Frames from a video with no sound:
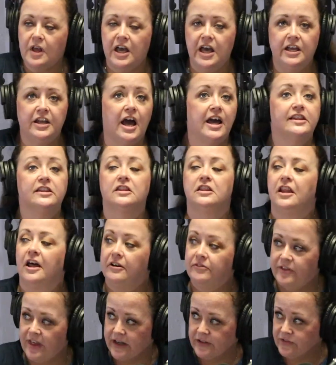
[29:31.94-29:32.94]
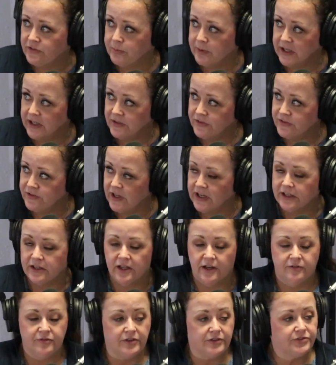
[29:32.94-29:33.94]
And I love that space. I
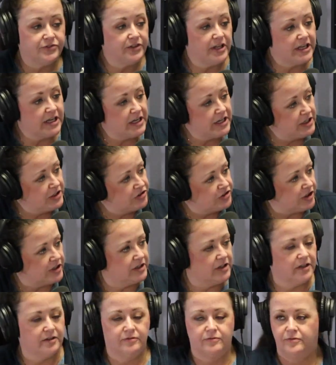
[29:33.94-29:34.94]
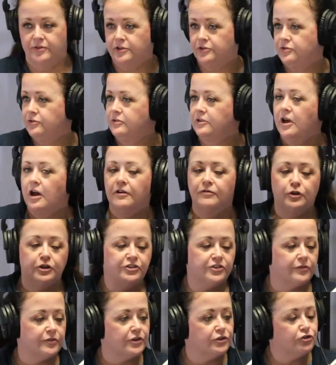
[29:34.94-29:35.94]
love the stage. I love the
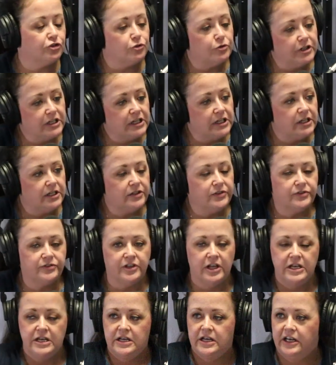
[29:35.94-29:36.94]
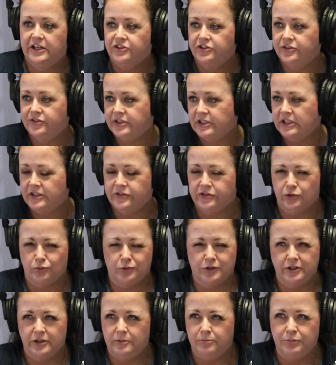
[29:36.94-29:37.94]
coverage of the trees. I just think it's a
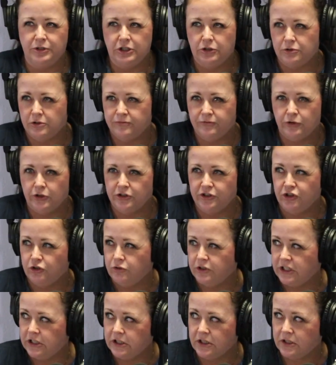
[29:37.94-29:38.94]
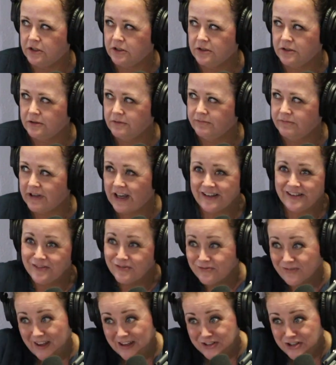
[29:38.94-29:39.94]
really beautiful, unique kind
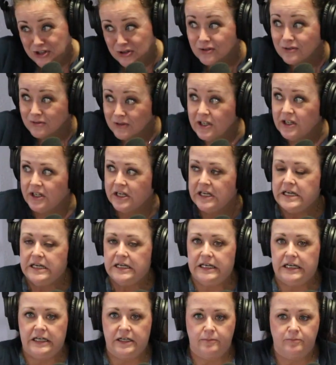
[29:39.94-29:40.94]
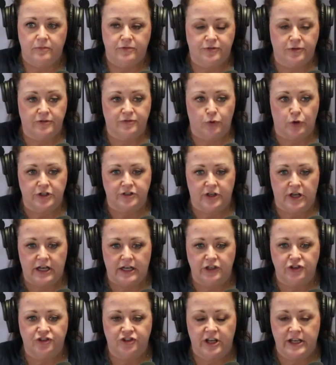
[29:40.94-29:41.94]
of venue for Fort
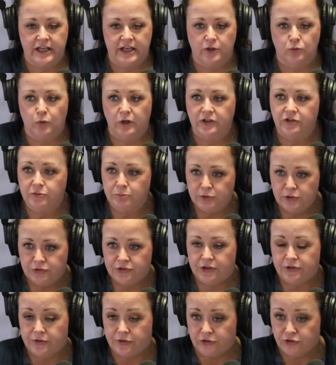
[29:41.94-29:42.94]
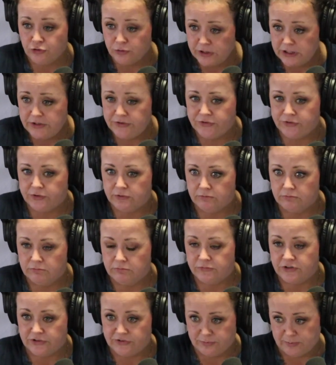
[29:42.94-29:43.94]
Dodge. And once Blues Under the Trees
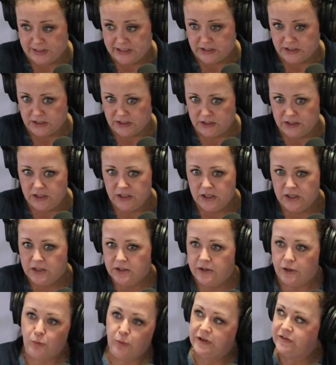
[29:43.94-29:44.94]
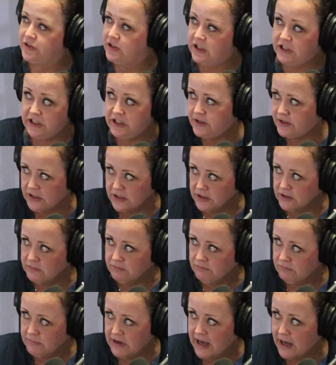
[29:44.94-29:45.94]
disbanded, there wasn't anything
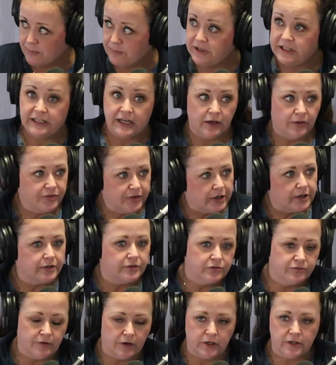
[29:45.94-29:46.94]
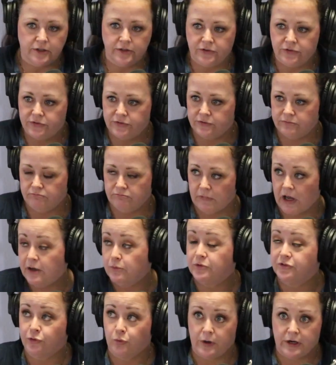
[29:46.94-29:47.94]
happening out there as far as I
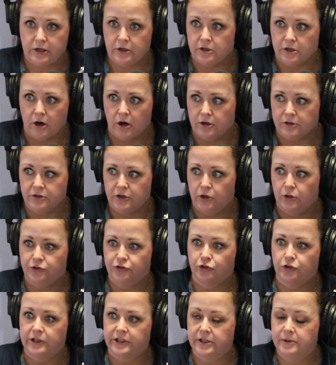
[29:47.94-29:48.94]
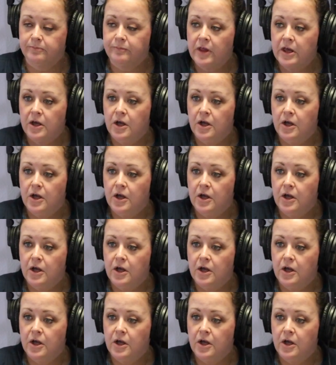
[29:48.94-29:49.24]
was aware, art and culturally.